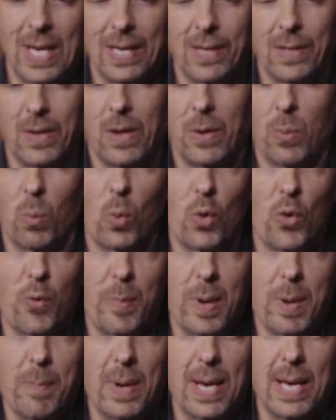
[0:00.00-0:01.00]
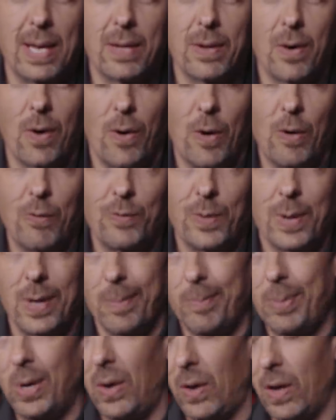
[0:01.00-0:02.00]
handguard would have been made of
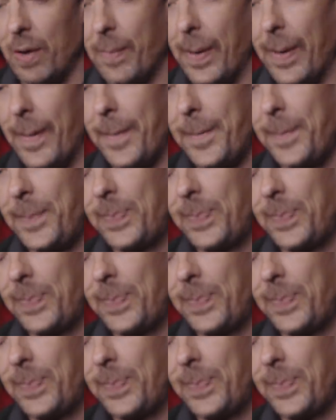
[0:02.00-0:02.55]
a polymer.